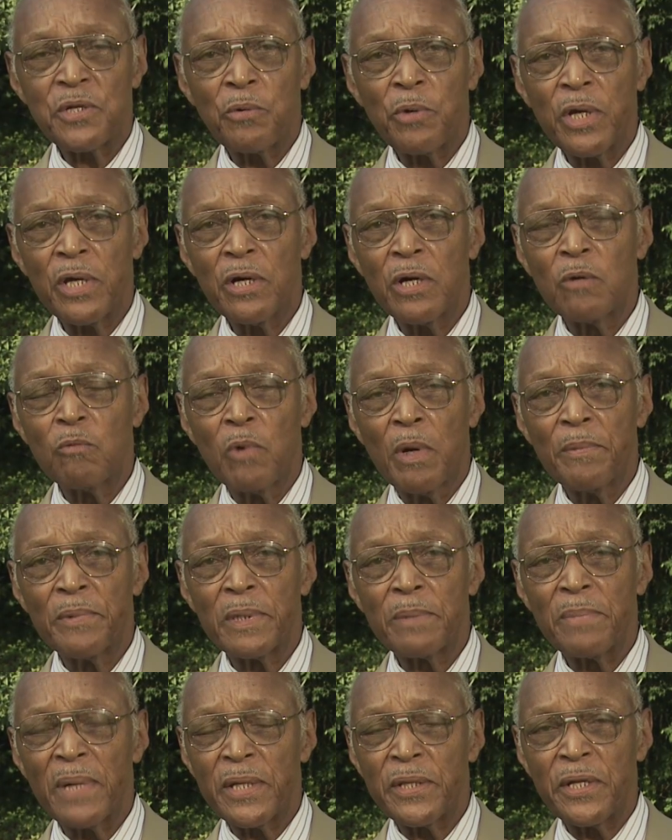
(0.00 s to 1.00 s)
to a young
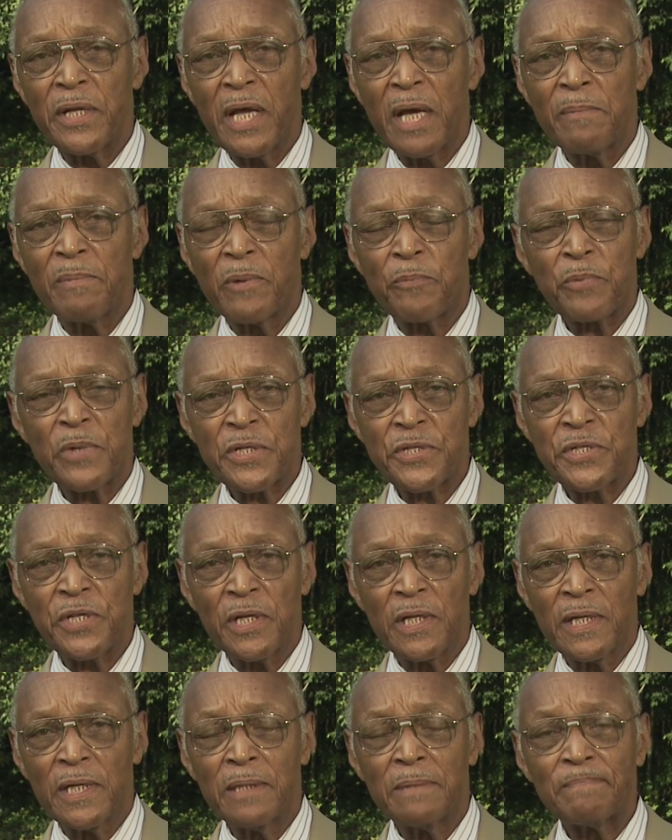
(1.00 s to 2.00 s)
woman by the name of
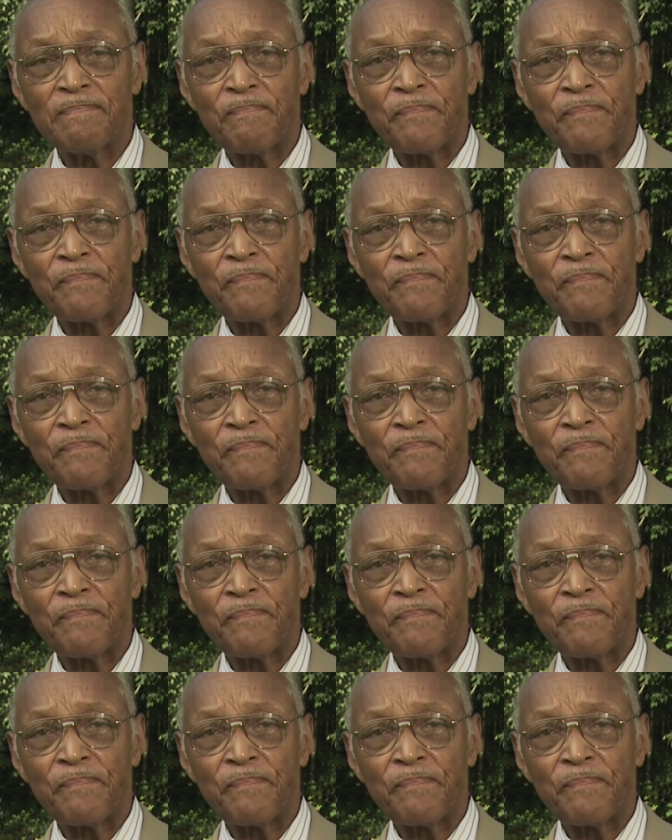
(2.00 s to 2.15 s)
Priscilla,